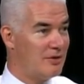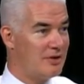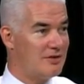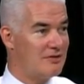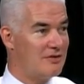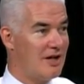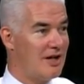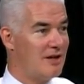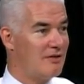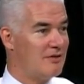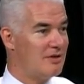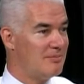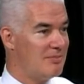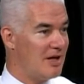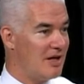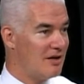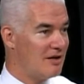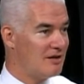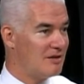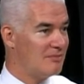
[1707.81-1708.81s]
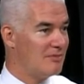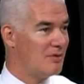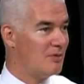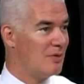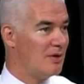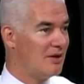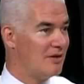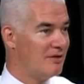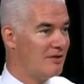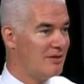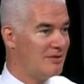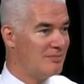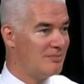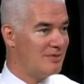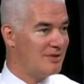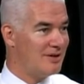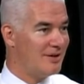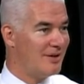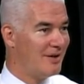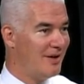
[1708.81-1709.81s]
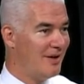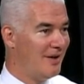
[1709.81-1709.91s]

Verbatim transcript: We try to repair them and weld them and